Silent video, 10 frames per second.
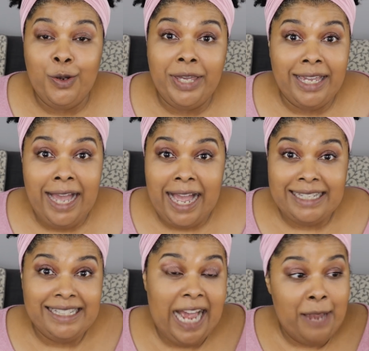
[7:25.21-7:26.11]
Okay
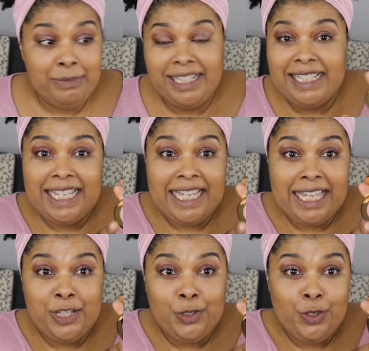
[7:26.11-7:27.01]
guys, time to dig
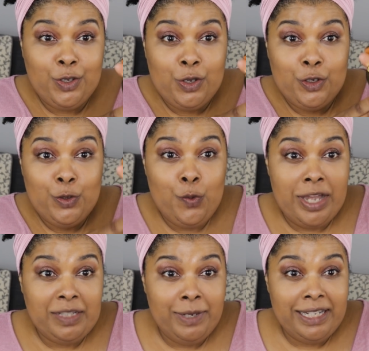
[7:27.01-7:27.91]
into the new
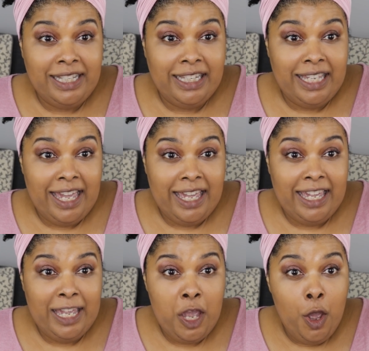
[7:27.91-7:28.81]
Westman
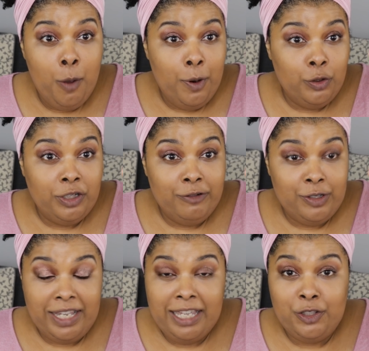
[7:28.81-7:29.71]
Atelier Peau de
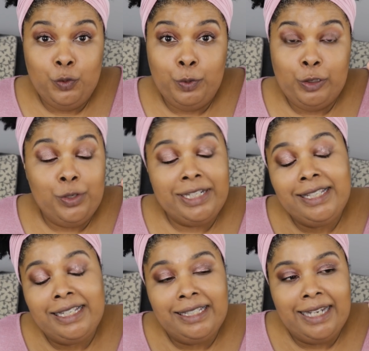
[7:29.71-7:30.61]
Rose Super Loaded
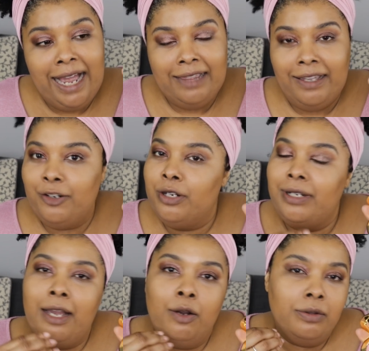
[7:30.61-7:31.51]
Tinted Highlighter.
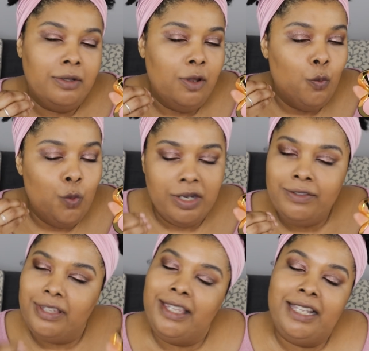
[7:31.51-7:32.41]
Now, one
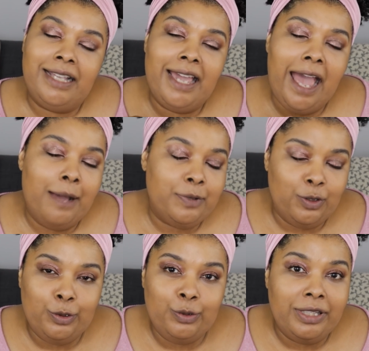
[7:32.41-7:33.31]
of the things I
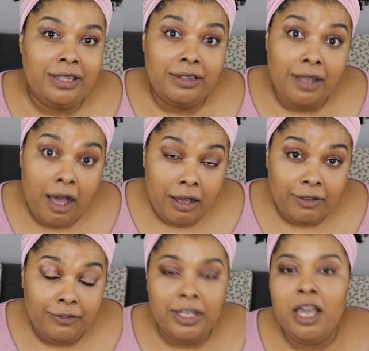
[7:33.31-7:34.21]
absolutely
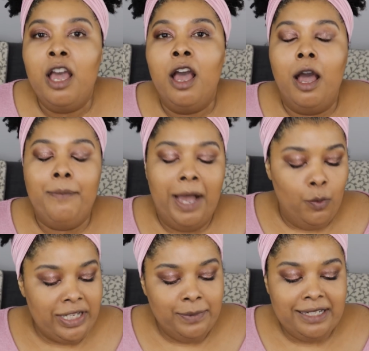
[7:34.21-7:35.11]
love
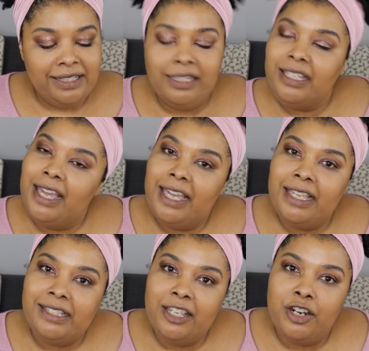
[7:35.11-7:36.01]
about Westman Atelier
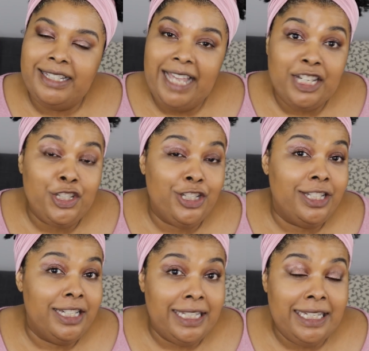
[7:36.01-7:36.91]
is their attention
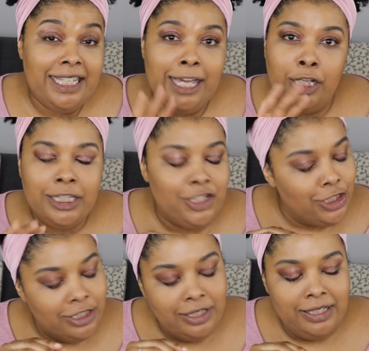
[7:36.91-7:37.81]
to detail.
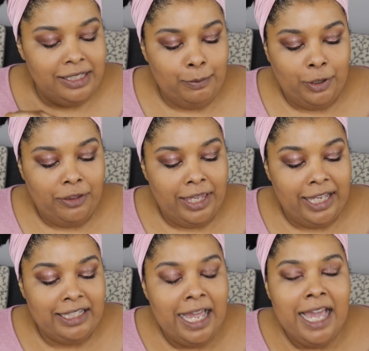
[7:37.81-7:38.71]
It's just the simple
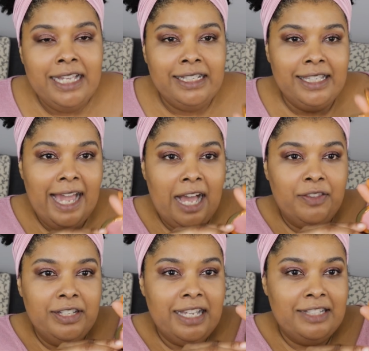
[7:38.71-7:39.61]
things. See
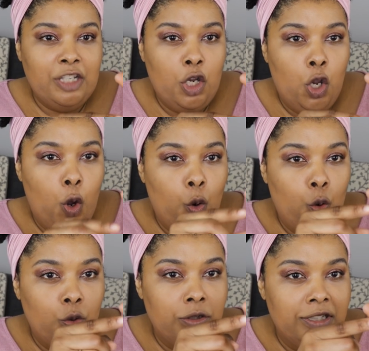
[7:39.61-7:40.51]
how this has a
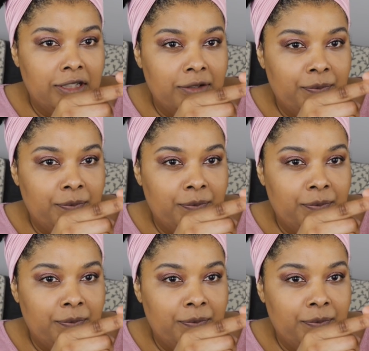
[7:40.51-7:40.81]
gold,